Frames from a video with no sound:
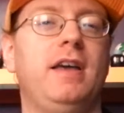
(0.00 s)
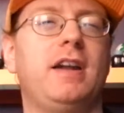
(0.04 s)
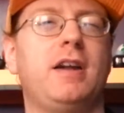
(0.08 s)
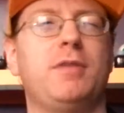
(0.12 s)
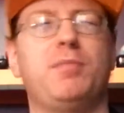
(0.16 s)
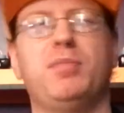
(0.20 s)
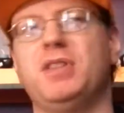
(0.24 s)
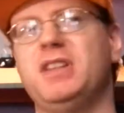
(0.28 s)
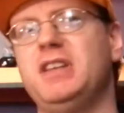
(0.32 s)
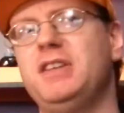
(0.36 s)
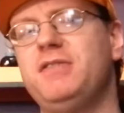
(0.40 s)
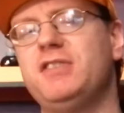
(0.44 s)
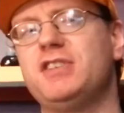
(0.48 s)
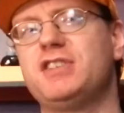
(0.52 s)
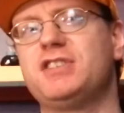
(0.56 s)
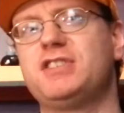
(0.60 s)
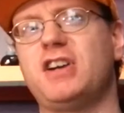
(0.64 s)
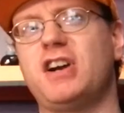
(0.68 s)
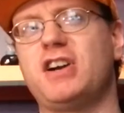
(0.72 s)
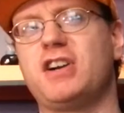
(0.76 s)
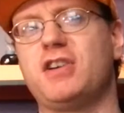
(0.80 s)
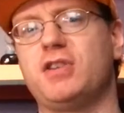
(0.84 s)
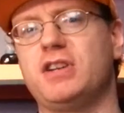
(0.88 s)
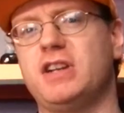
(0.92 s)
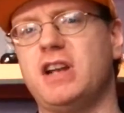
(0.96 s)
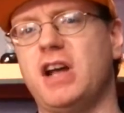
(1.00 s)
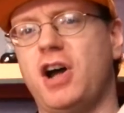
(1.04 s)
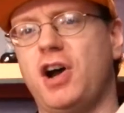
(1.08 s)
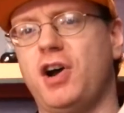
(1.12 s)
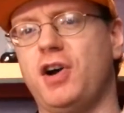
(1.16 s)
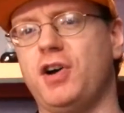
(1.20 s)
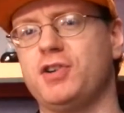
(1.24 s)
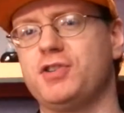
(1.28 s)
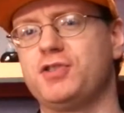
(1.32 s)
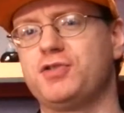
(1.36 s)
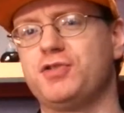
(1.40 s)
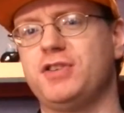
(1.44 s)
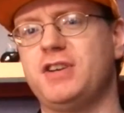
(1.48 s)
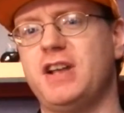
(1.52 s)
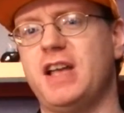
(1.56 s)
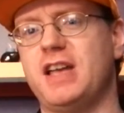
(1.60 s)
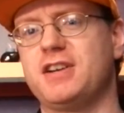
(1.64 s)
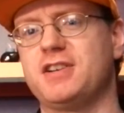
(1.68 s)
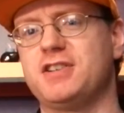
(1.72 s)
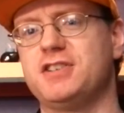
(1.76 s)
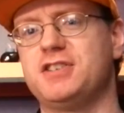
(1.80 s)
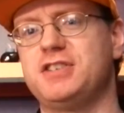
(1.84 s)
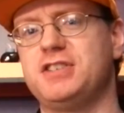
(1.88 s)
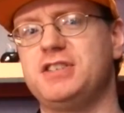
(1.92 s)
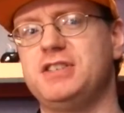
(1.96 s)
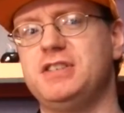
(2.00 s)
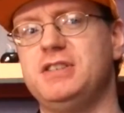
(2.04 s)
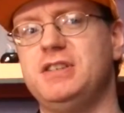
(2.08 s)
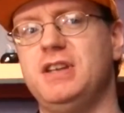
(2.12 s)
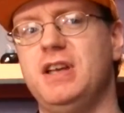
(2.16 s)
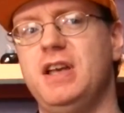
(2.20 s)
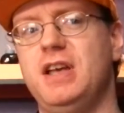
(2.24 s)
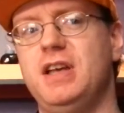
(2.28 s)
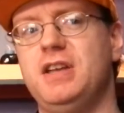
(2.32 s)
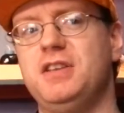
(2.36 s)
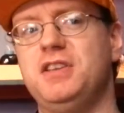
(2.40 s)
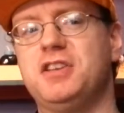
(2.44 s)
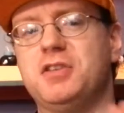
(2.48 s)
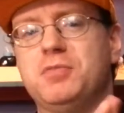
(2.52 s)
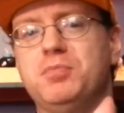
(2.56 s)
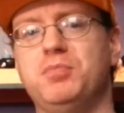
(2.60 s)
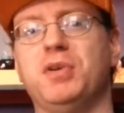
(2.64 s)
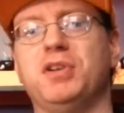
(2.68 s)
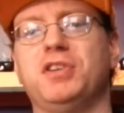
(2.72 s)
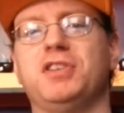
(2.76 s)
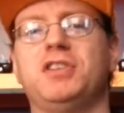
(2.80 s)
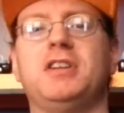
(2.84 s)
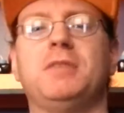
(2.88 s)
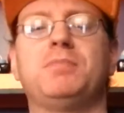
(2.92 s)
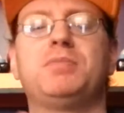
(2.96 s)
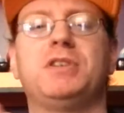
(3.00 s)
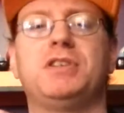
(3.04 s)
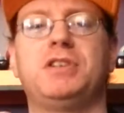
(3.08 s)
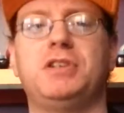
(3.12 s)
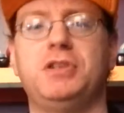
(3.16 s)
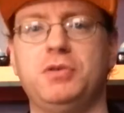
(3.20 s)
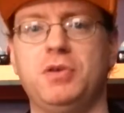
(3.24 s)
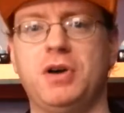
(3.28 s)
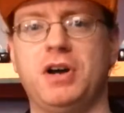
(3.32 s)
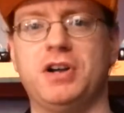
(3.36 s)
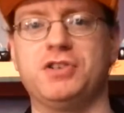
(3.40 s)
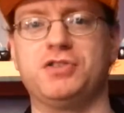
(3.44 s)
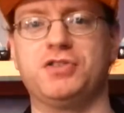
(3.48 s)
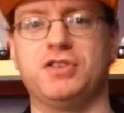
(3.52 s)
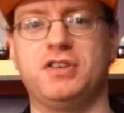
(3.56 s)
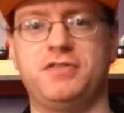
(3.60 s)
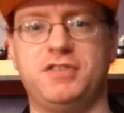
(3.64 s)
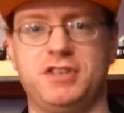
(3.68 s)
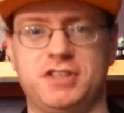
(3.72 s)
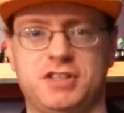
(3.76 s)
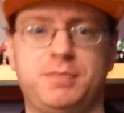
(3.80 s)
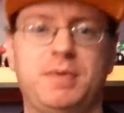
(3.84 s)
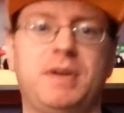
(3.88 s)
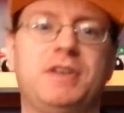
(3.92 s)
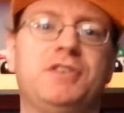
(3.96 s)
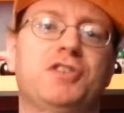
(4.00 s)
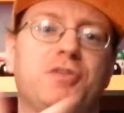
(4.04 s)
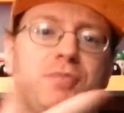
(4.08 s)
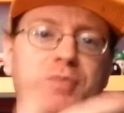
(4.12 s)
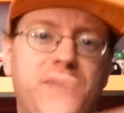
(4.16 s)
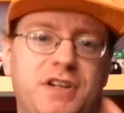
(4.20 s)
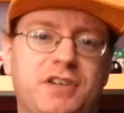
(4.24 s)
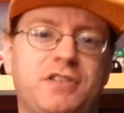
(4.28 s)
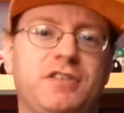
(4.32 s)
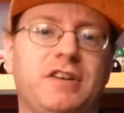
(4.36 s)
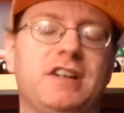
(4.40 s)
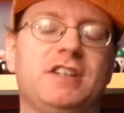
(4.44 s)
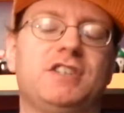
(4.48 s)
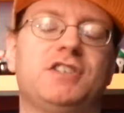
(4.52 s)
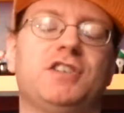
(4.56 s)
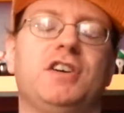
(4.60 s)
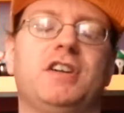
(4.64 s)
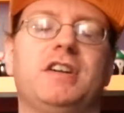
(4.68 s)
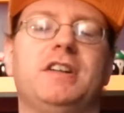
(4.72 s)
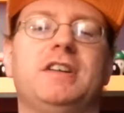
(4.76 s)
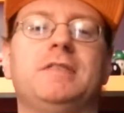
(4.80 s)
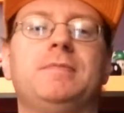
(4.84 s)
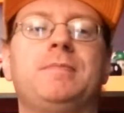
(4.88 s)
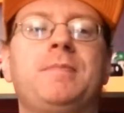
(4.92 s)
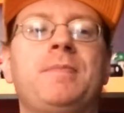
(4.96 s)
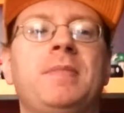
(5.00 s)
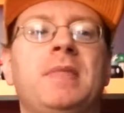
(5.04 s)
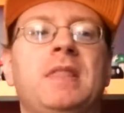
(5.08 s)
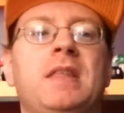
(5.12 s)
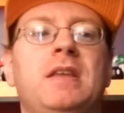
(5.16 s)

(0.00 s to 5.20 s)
And I believe you start at 100 energy, you can build it up to 200 if you spend your Picrites on it.